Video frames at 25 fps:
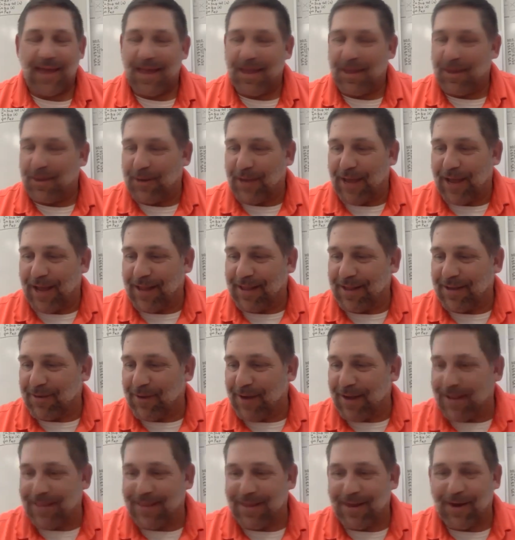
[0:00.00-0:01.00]
Yeah, you nailed it
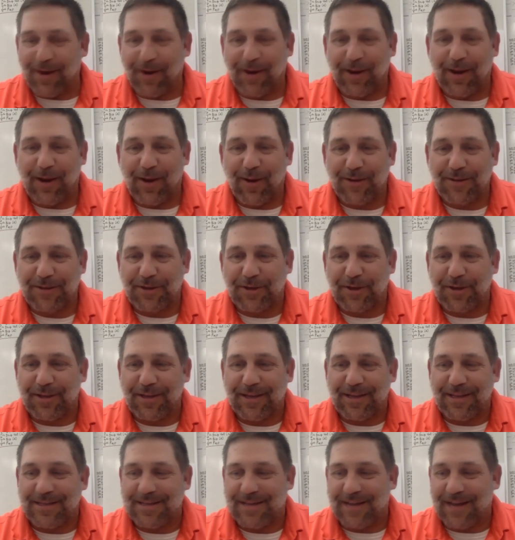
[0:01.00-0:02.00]
right there. You know, it's good
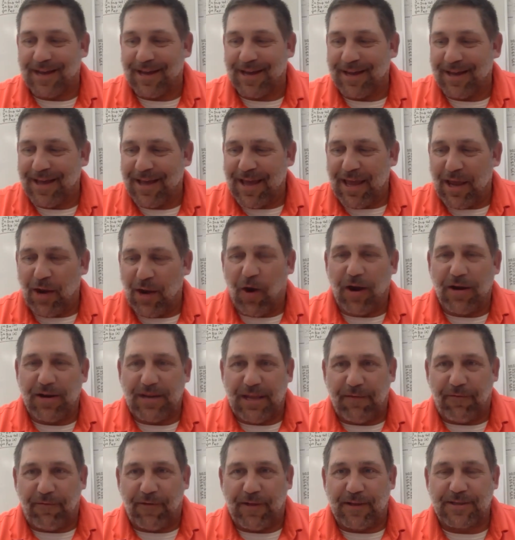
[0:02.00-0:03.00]
that uh, you know our
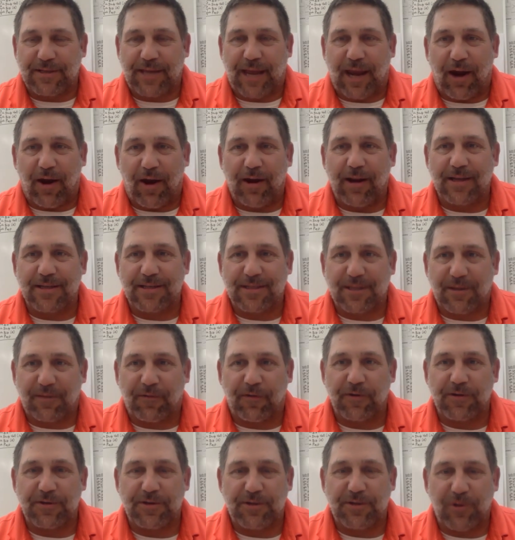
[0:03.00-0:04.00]
defense carried us the
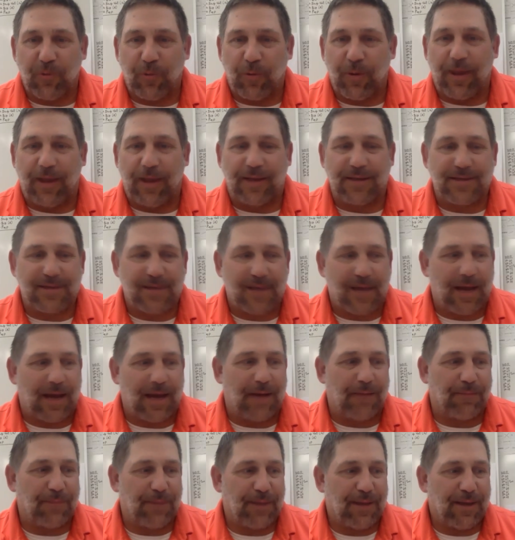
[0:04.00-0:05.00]
first two weeks.
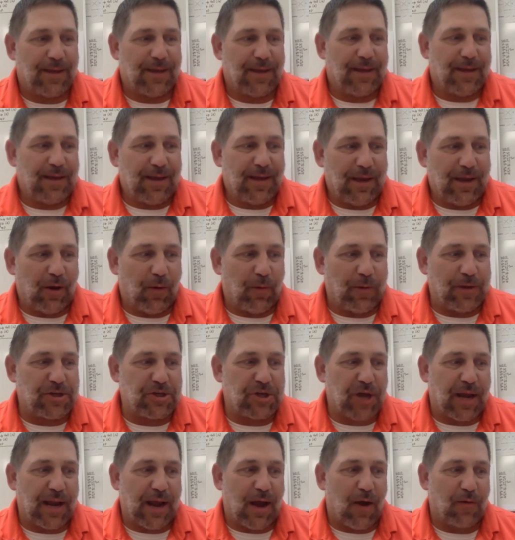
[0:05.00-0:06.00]
Um, you know, we
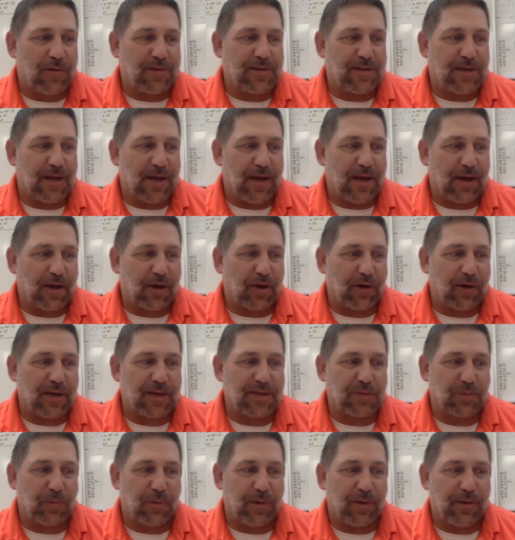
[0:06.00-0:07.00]
shut out uh,
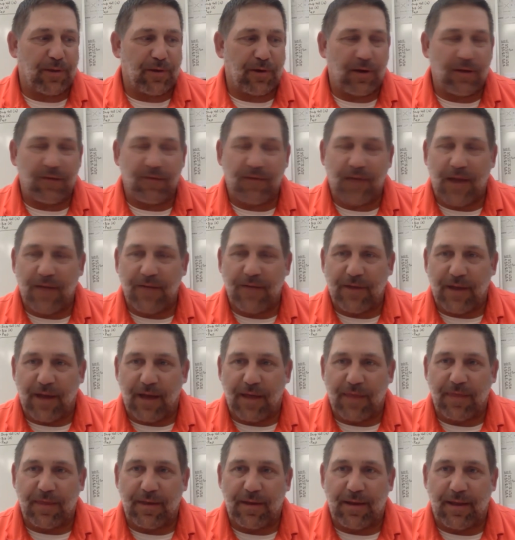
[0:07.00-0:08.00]
Crestwood thirty-five to
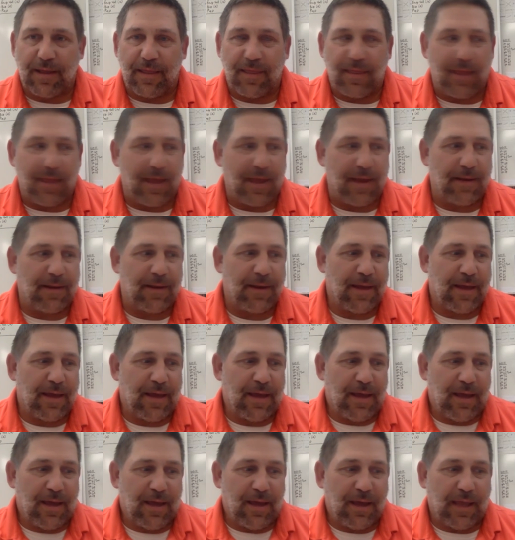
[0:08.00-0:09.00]
nothing, and then
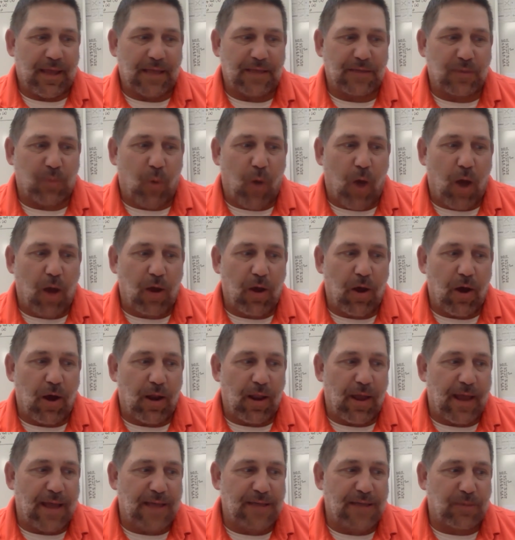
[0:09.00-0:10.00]
against
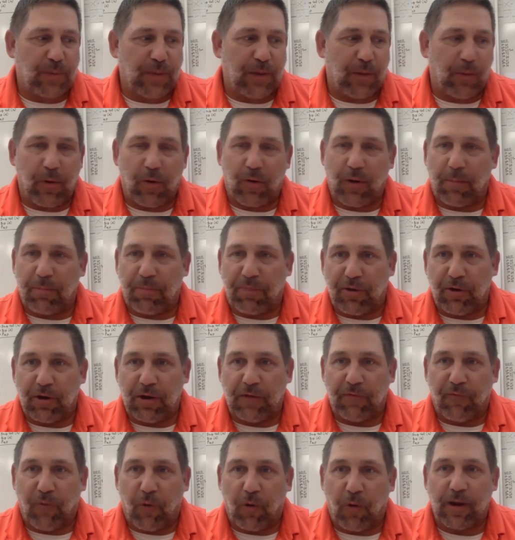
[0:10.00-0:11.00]
Waukon last week, we were up
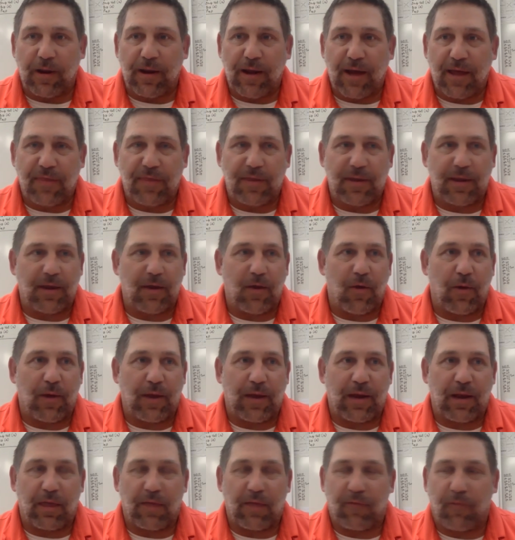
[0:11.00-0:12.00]
thirty-four to nothing
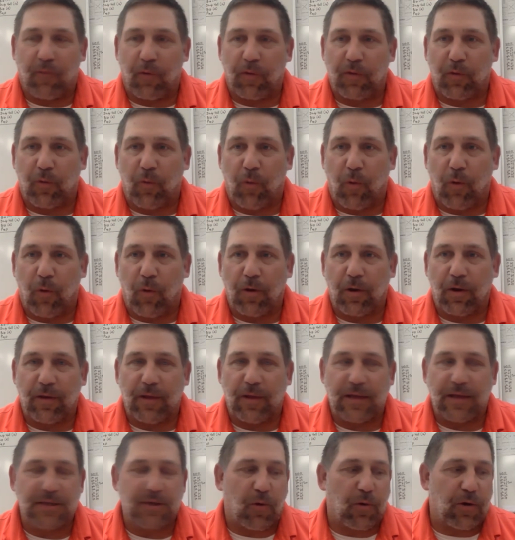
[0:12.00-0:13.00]
going into the fourth quarter,
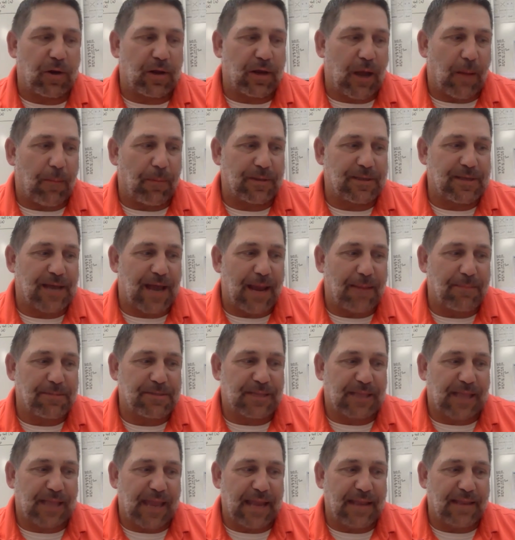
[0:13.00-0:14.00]
and they scored a couple
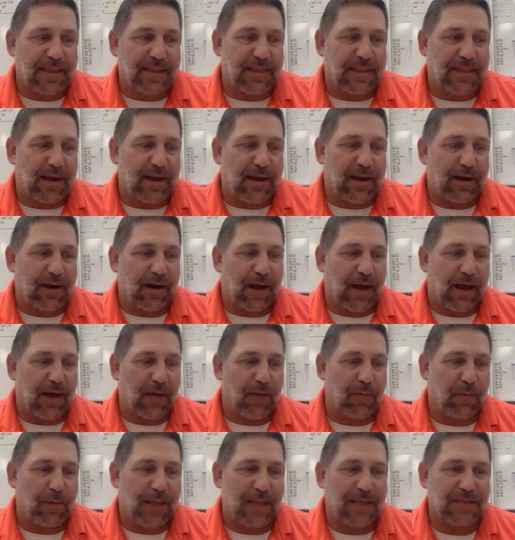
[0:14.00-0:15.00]
times late there uh,
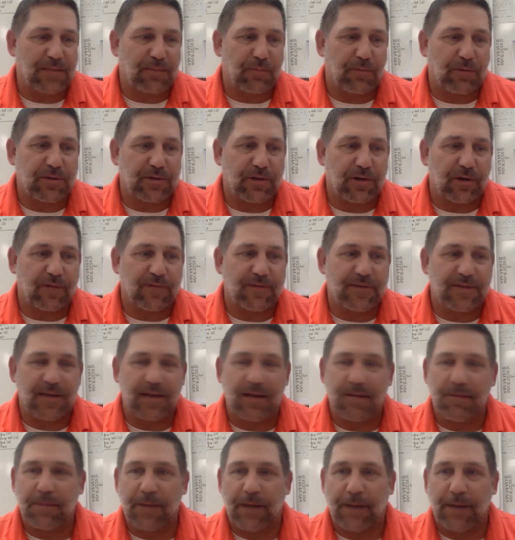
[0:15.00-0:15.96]
when we had some reserves in.